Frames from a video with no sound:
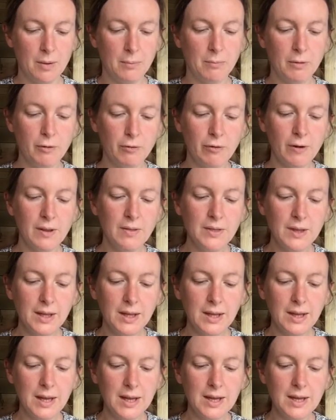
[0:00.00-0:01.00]
My friend, the
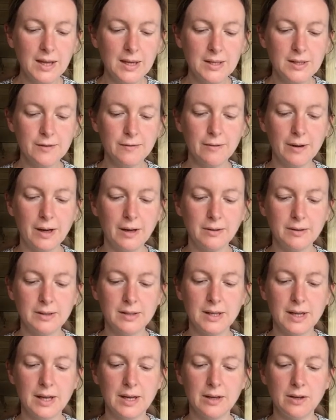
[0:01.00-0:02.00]
key is
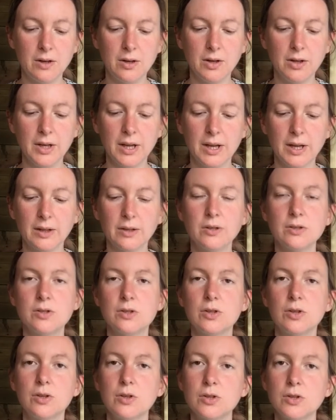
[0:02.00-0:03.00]
found in looking
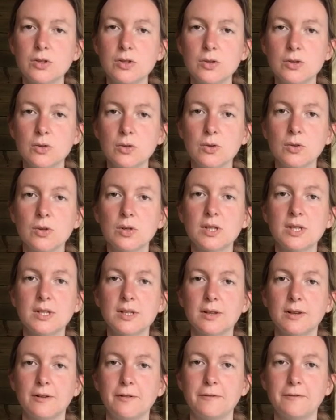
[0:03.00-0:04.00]
to the source
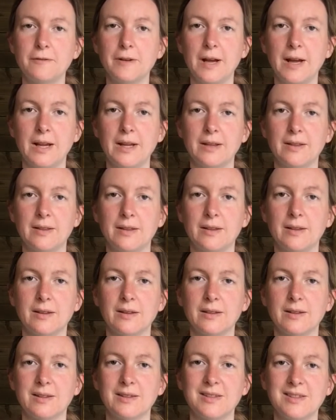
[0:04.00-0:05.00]
of faith,
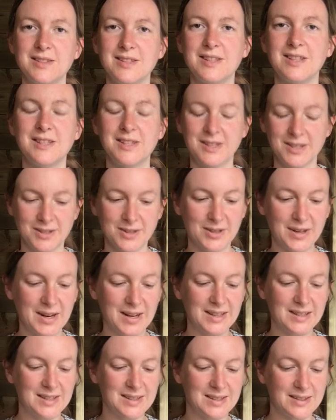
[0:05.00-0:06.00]
Jesus
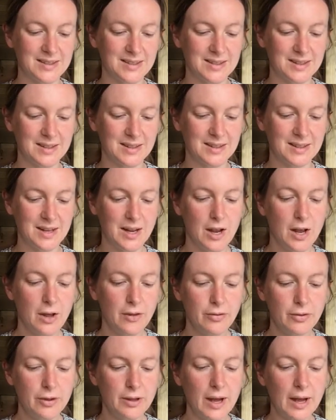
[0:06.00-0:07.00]
Christ.
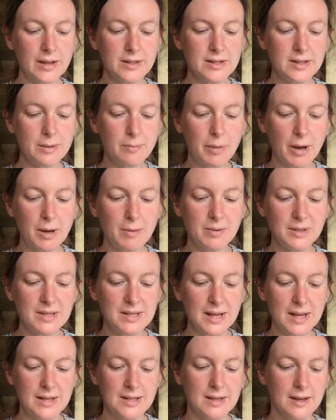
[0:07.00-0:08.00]
As the Bible
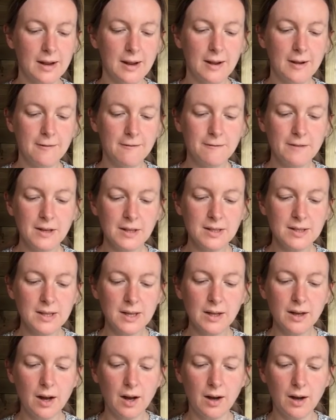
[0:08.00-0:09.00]
says,
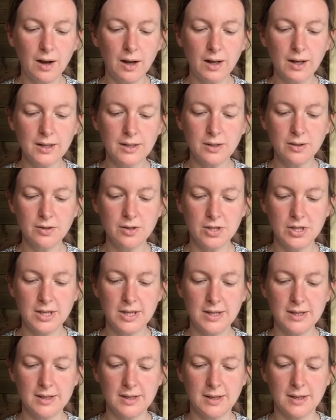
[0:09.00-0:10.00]
fixing our eyes on
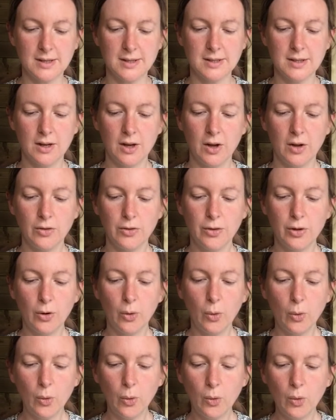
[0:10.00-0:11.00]
Jesus,
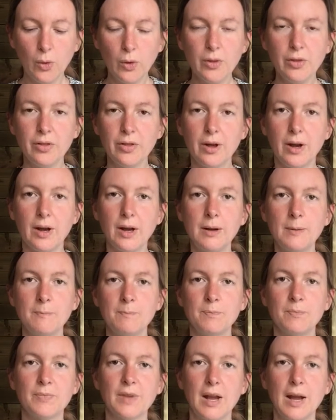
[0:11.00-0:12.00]
the author
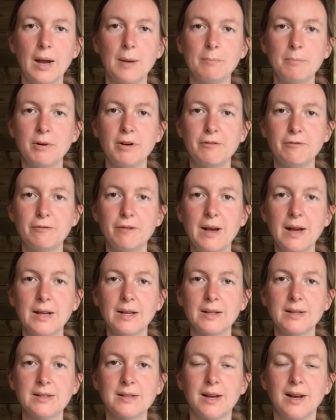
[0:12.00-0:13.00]
and
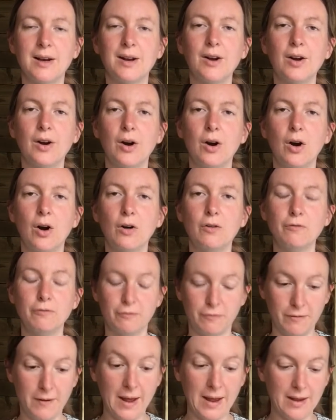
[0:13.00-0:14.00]
perfecter of
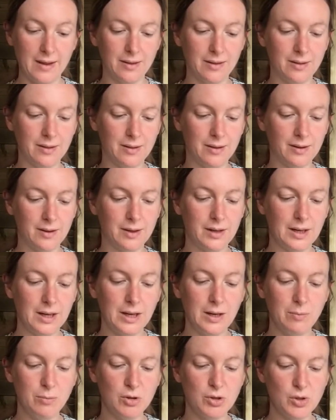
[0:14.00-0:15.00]
faith,
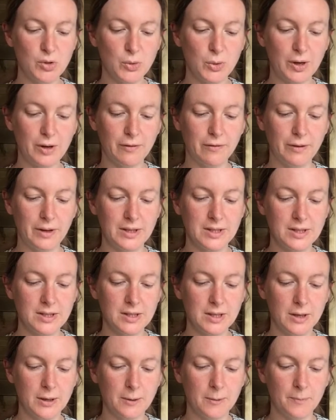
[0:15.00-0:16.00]
Hebrews 12, verse
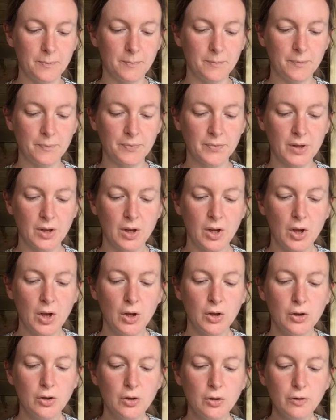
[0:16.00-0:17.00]
2.
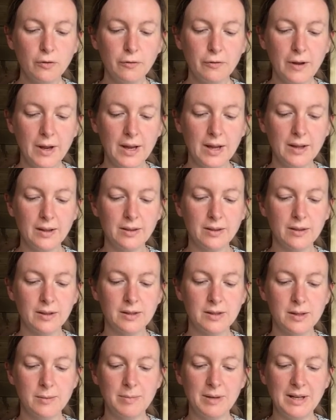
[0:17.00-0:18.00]
Your faith
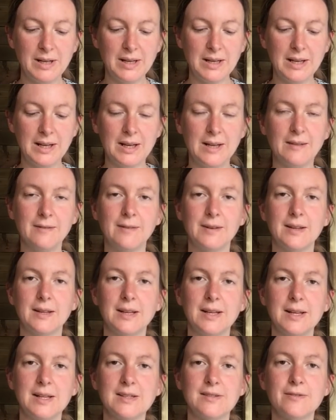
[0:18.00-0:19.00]
to believe
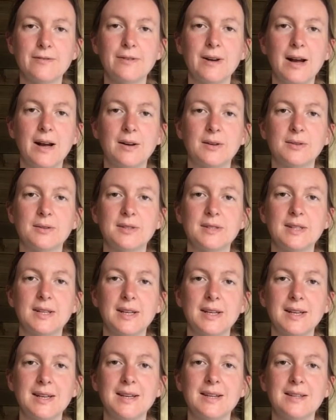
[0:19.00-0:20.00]
is found
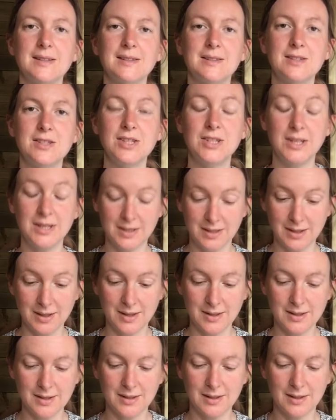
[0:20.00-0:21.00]
in
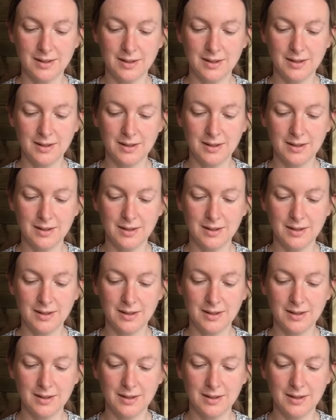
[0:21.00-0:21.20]
Jesus.